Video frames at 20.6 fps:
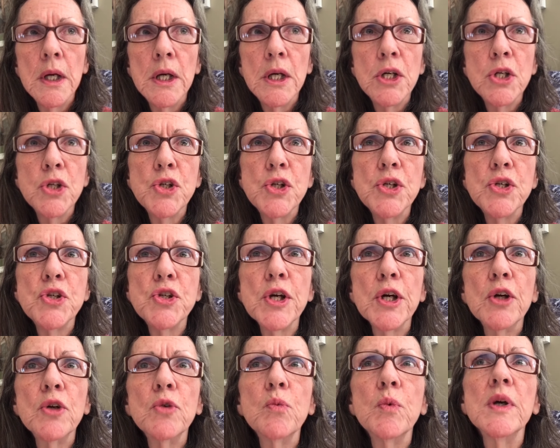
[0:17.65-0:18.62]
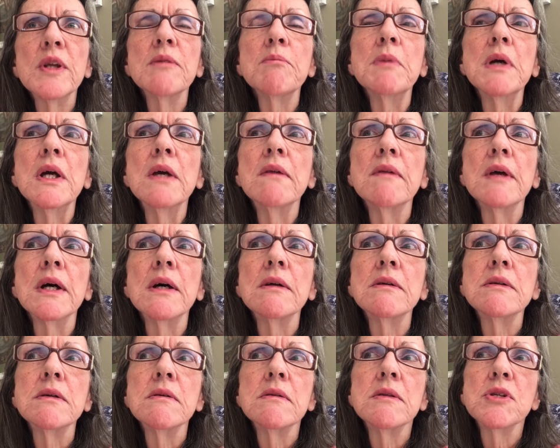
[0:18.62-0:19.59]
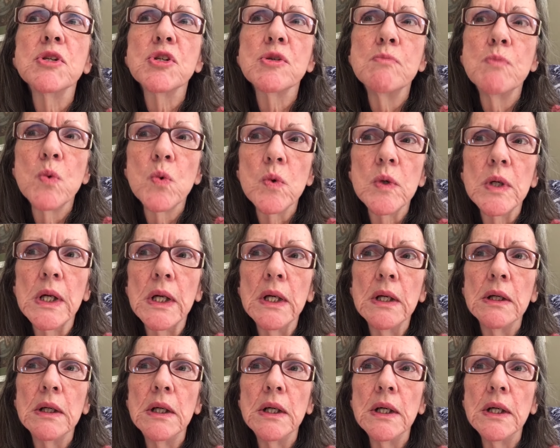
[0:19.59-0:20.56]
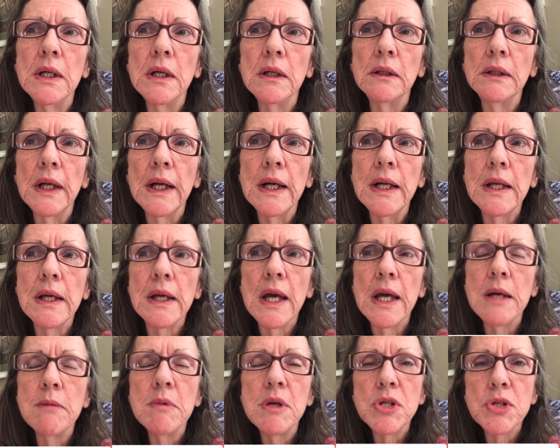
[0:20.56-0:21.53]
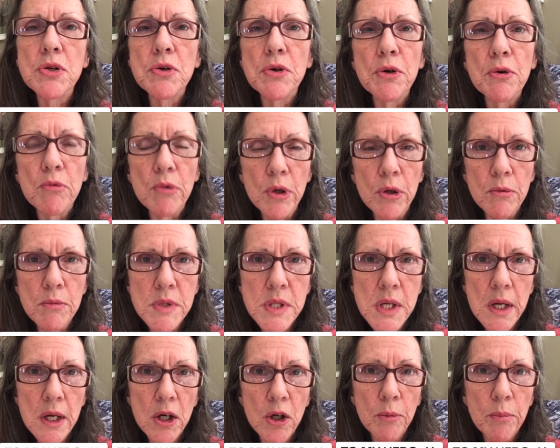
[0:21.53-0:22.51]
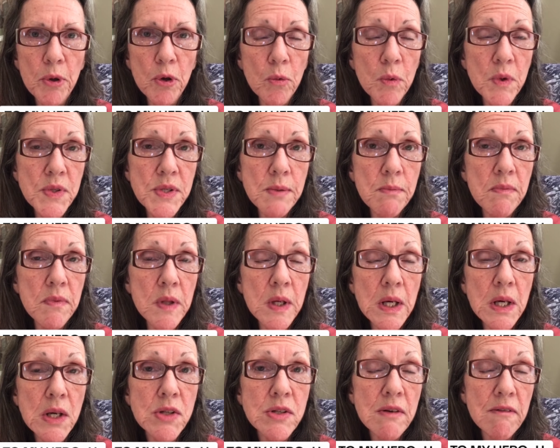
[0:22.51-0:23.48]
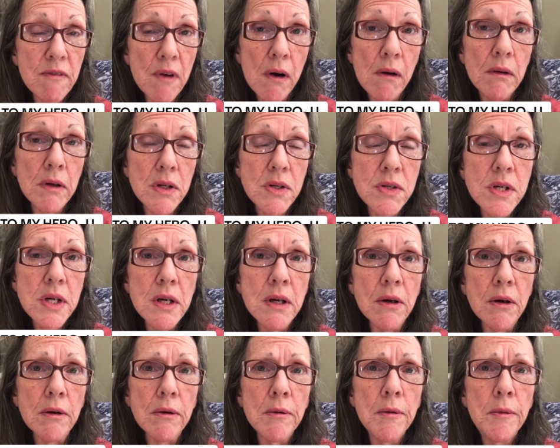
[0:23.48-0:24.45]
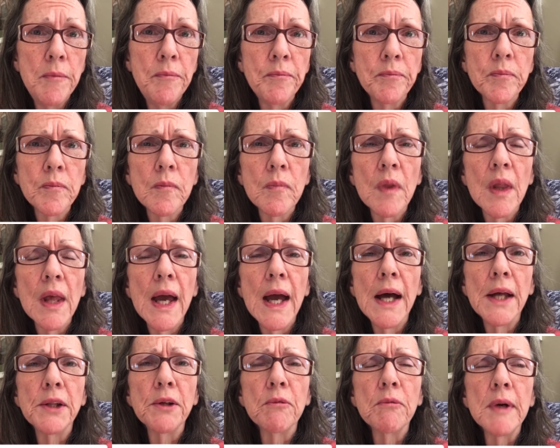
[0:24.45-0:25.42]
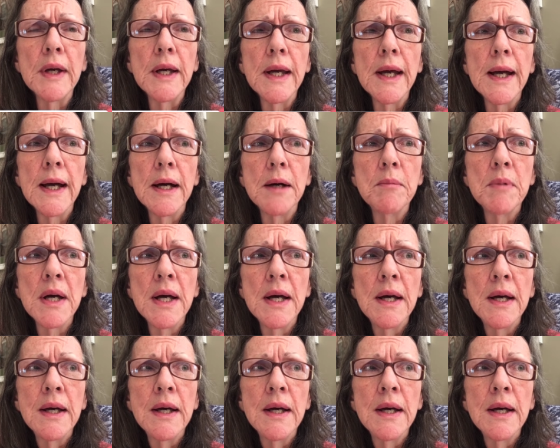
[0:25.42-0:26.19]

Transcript: She shared with me that this morning a young lady came into her room to help her with some things, a volunteer at the rehab,